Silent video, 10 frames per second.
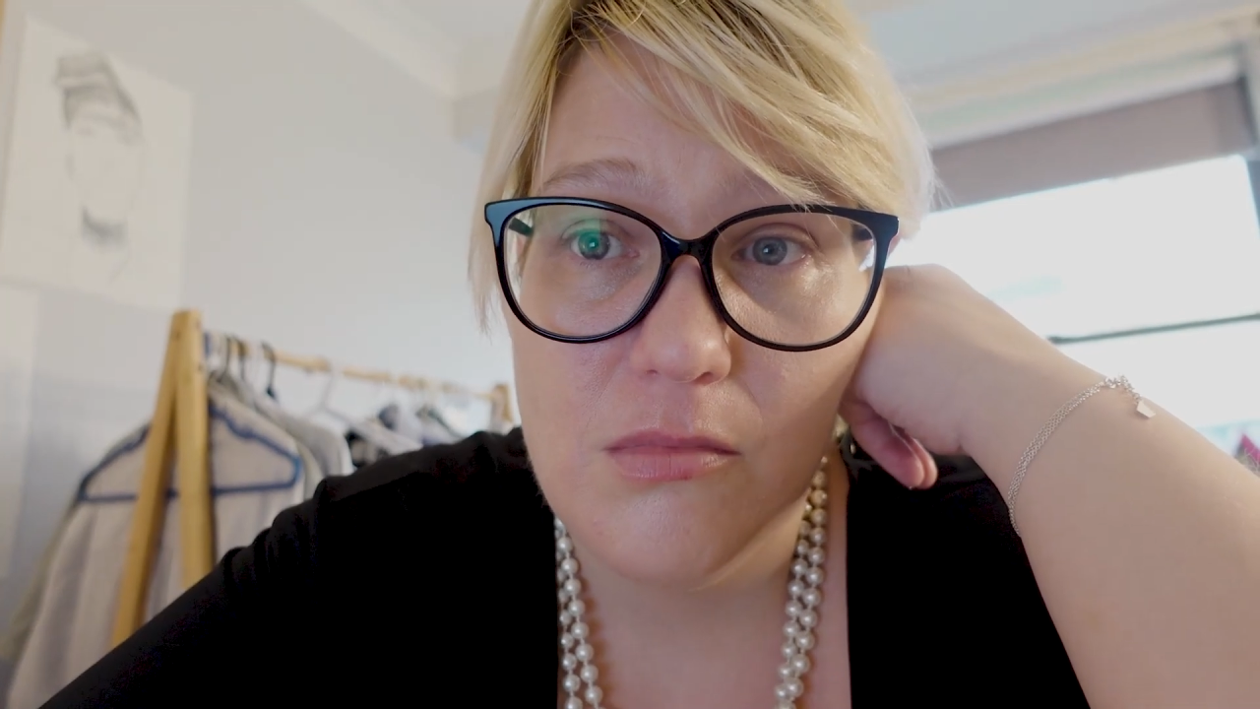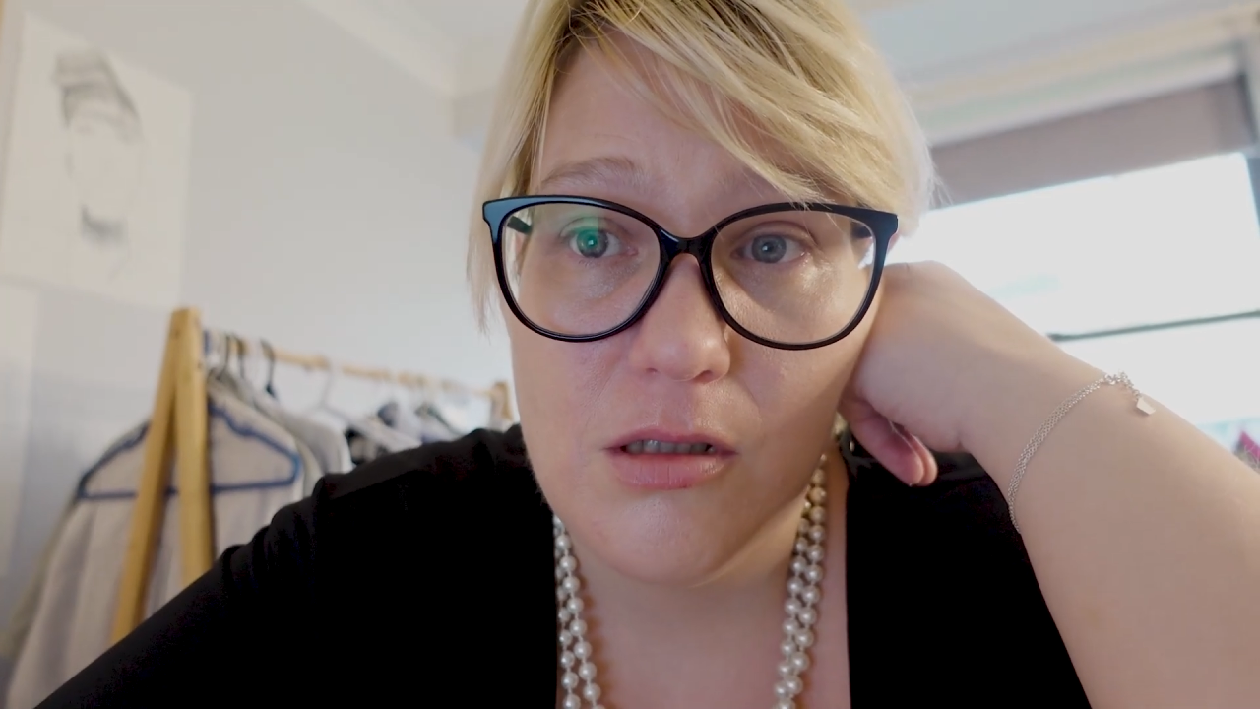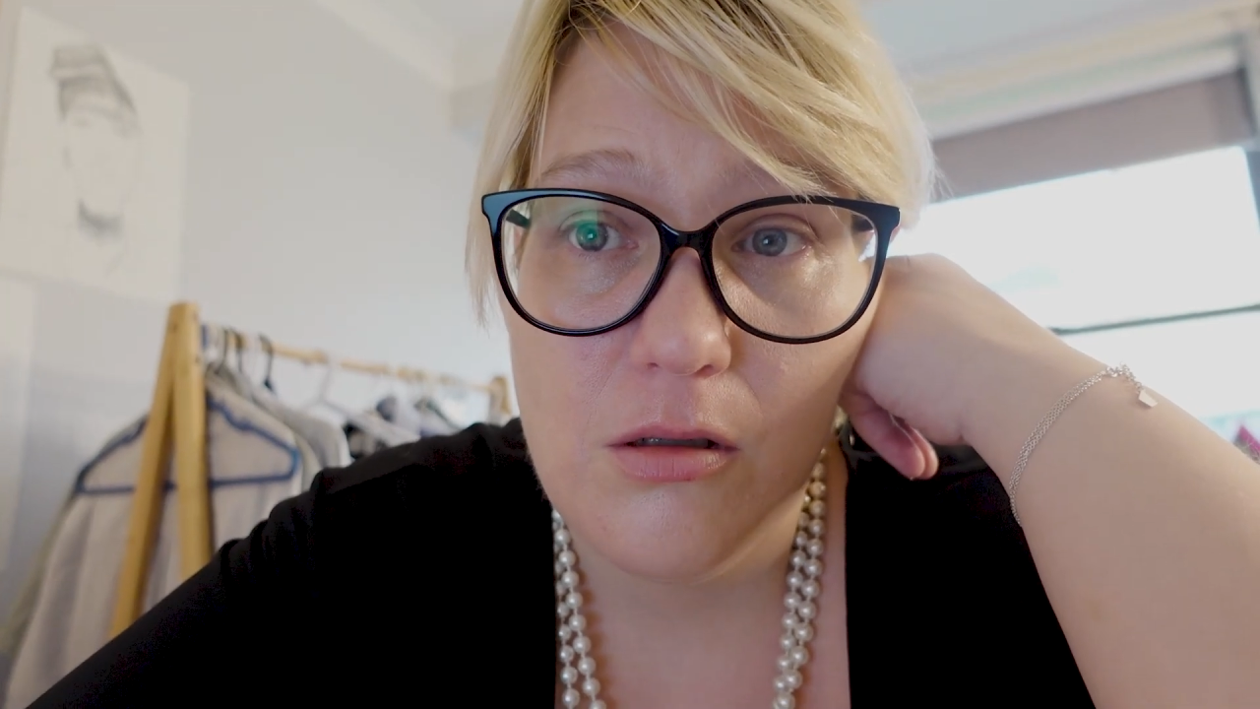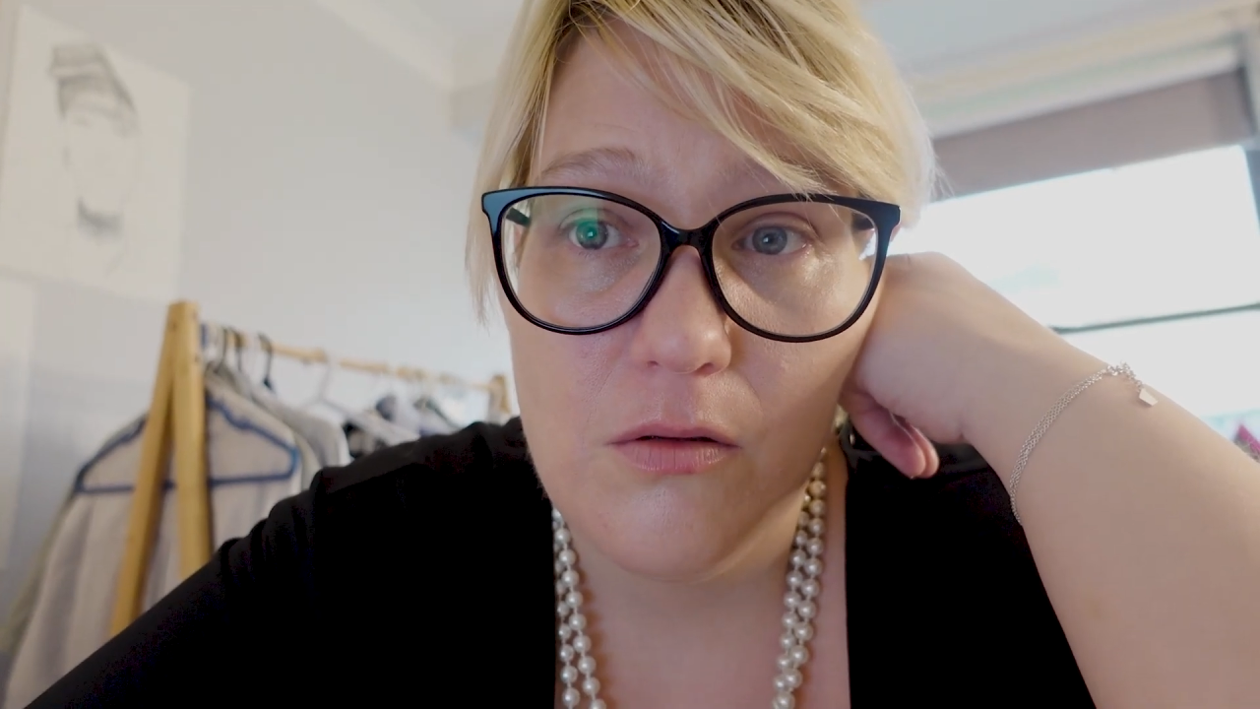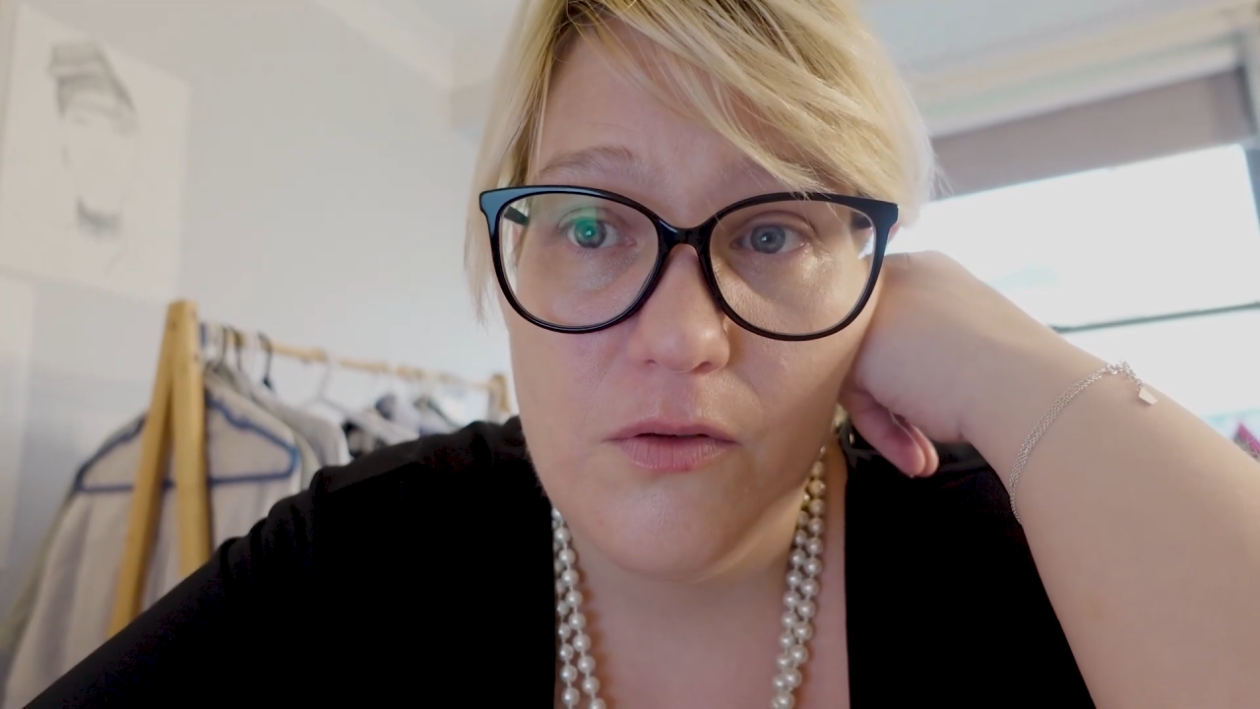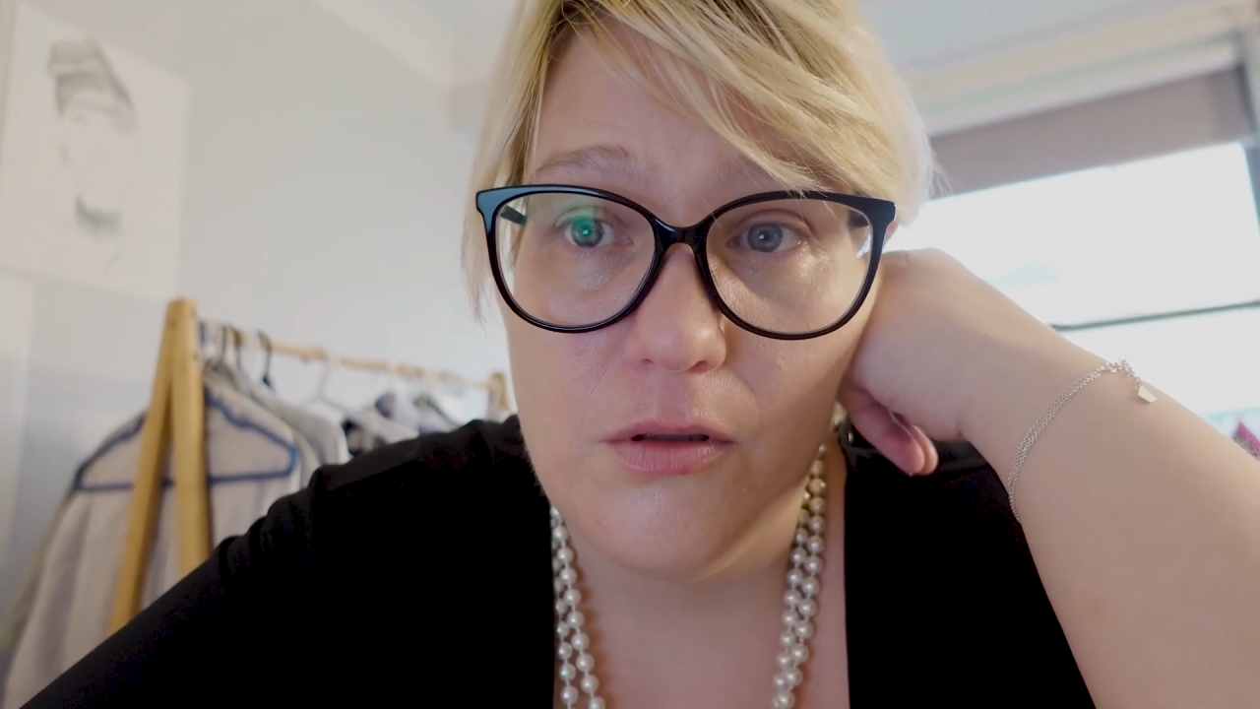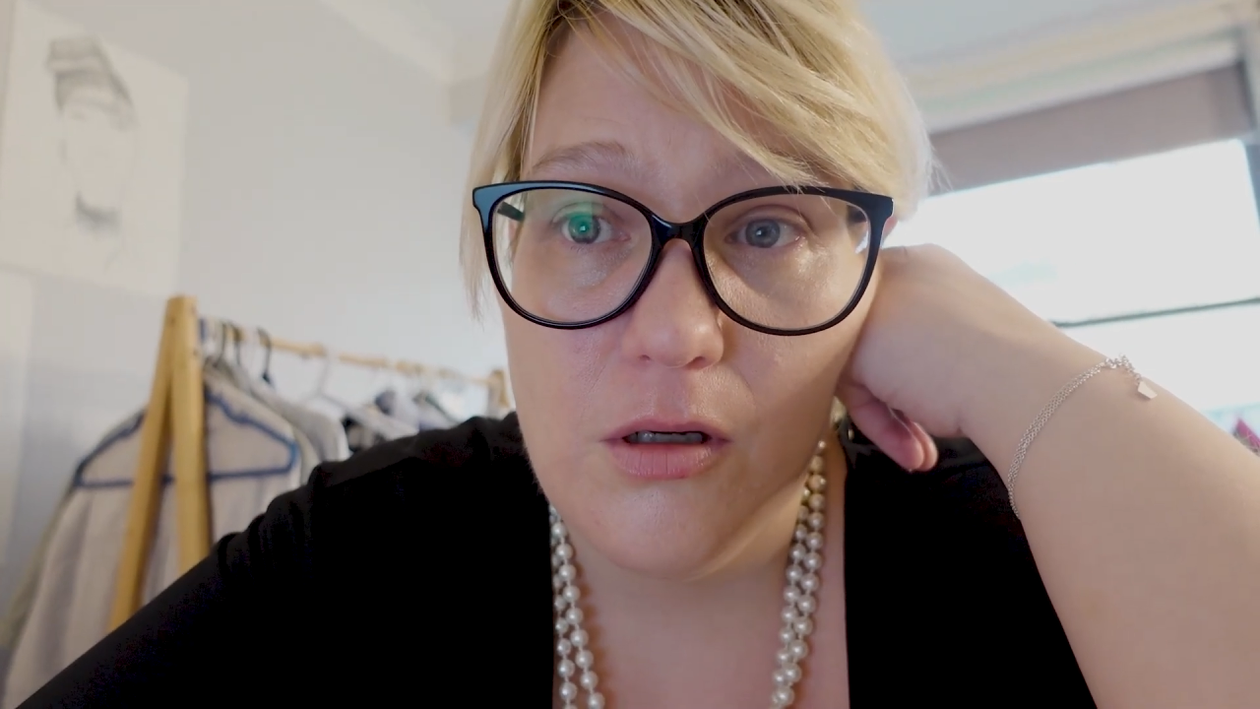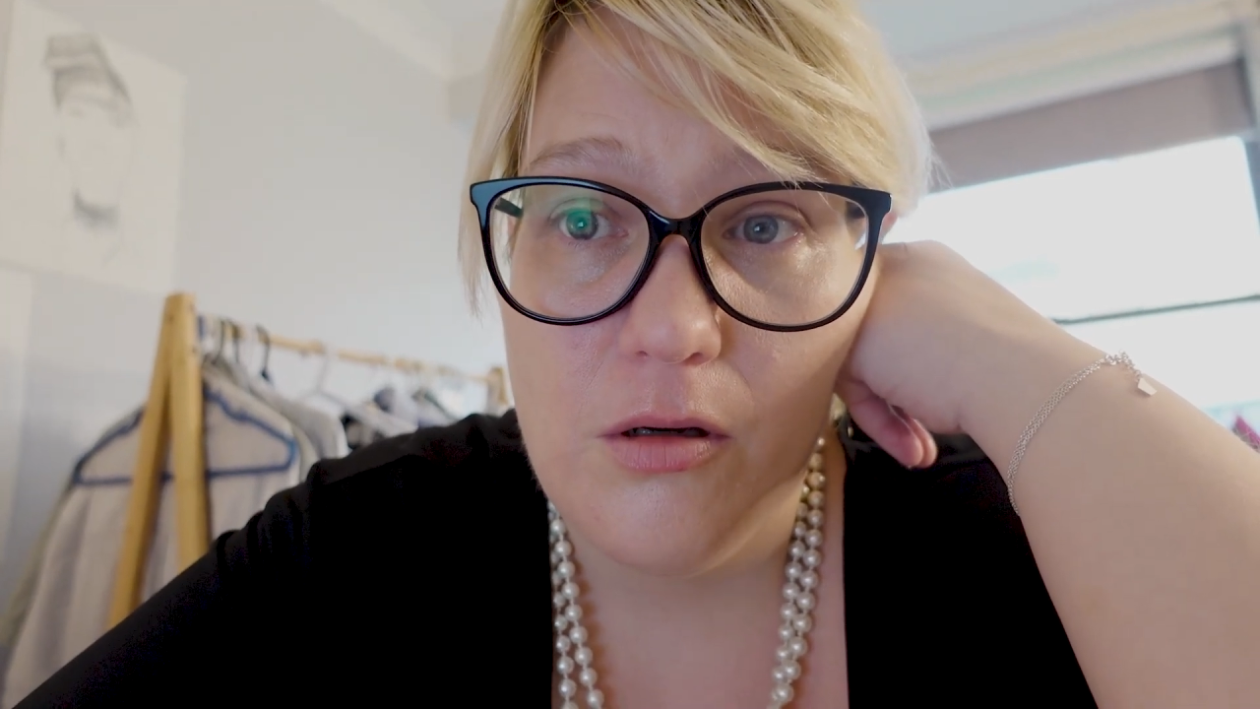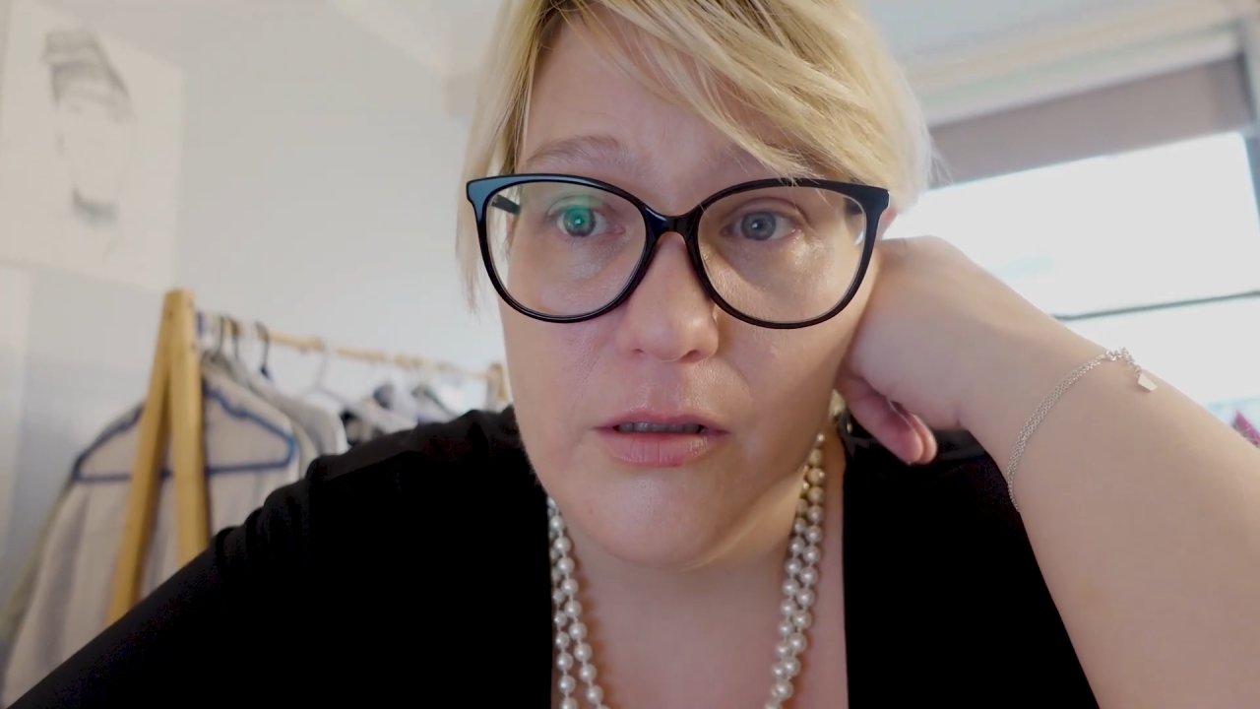don't know if you know,